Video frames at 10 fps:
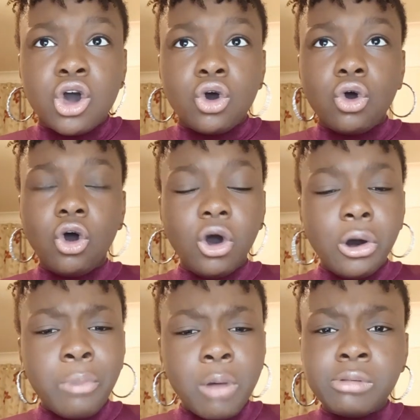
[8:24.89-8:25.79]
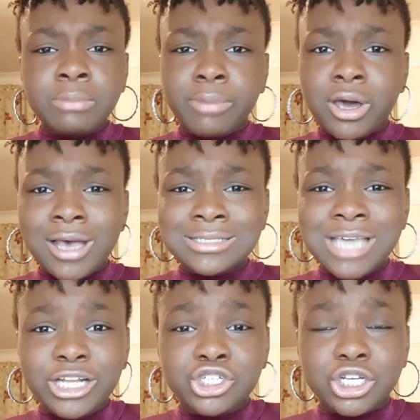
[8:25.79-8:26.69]
or probably because
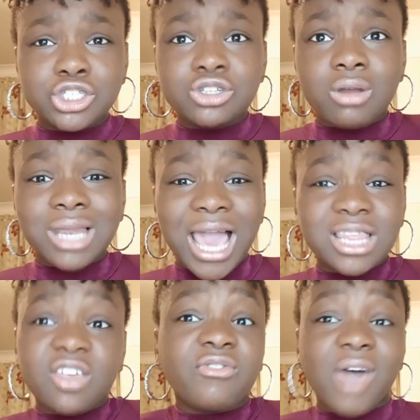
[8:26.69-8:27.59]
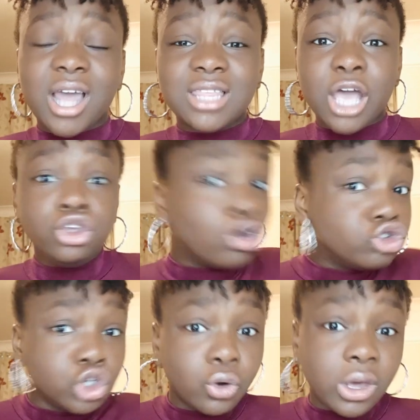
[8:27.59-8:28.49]
they just don't like the fact that
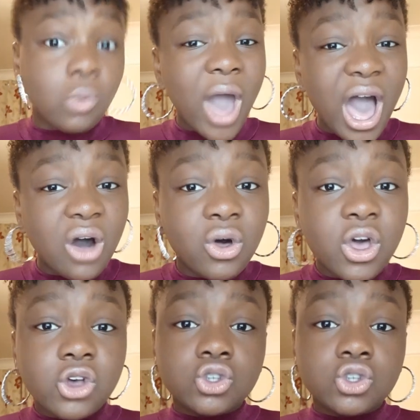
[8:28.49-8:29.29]
you're doing well.